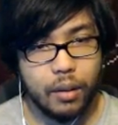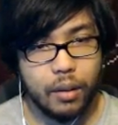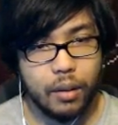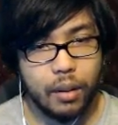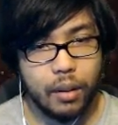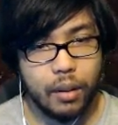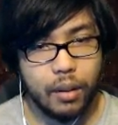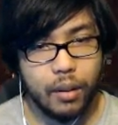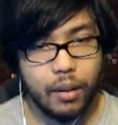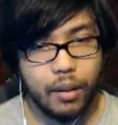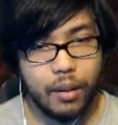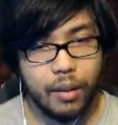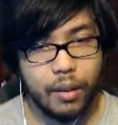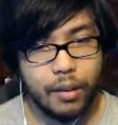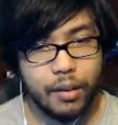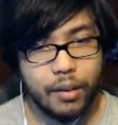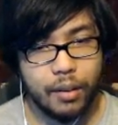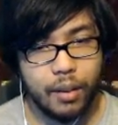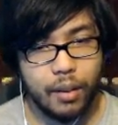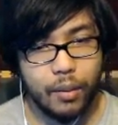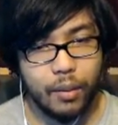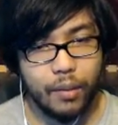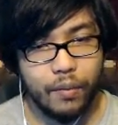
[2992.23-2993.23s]
Alright,
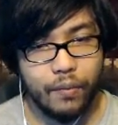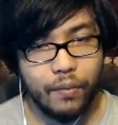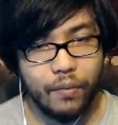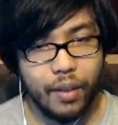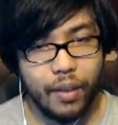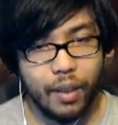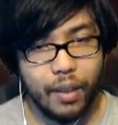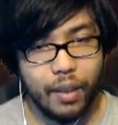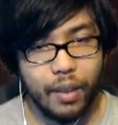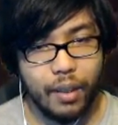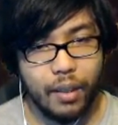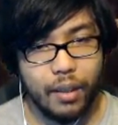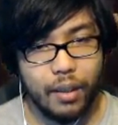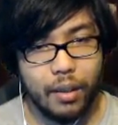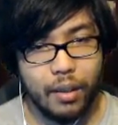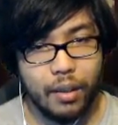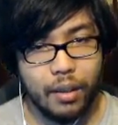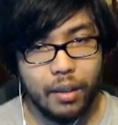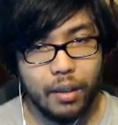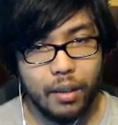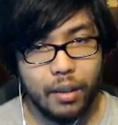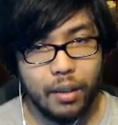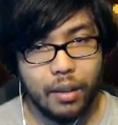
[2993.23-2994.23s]
let's go ahead and fire.
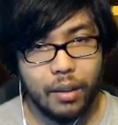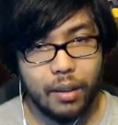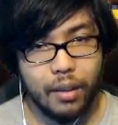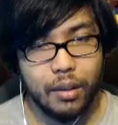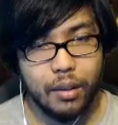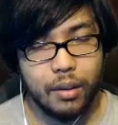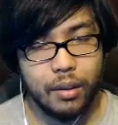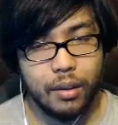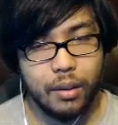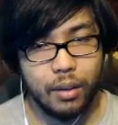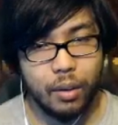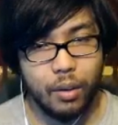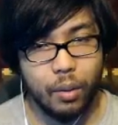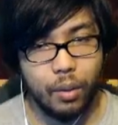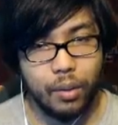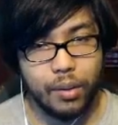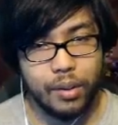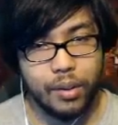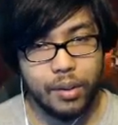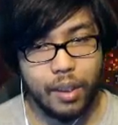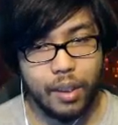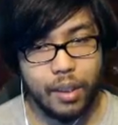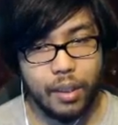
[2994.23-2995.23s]
The
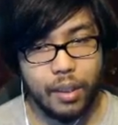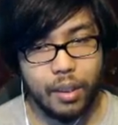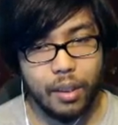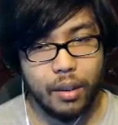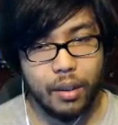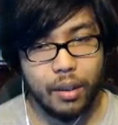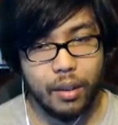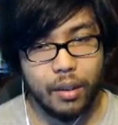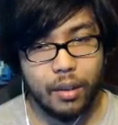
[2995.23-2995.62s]
Corsair.